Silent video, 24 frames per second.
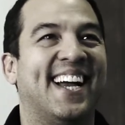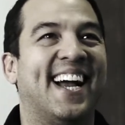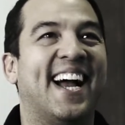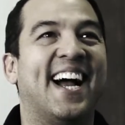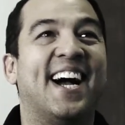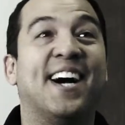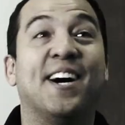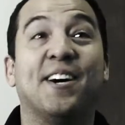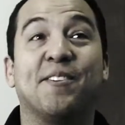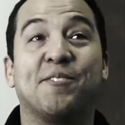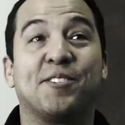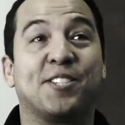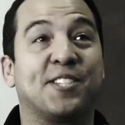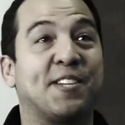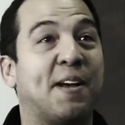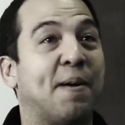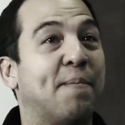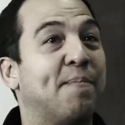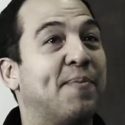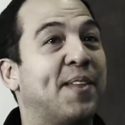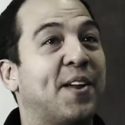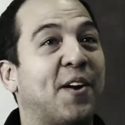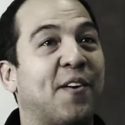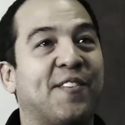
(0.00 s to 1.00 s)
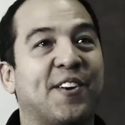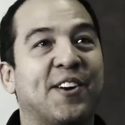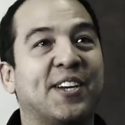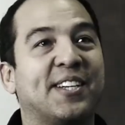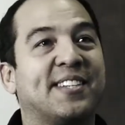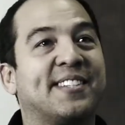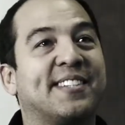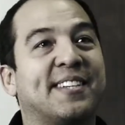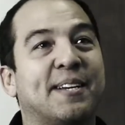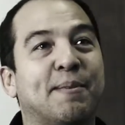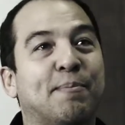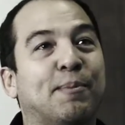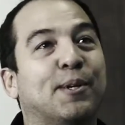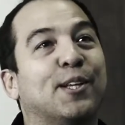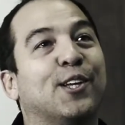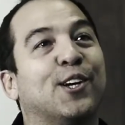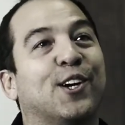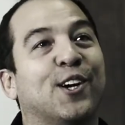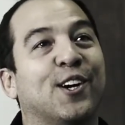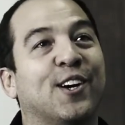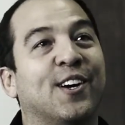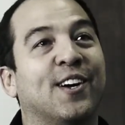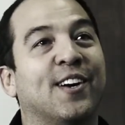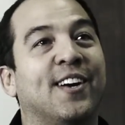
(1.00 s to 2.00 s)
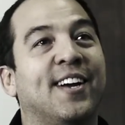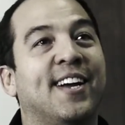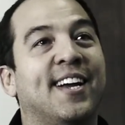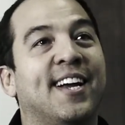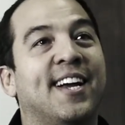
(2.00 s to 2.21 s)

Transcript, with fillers: uh, some that are very similar.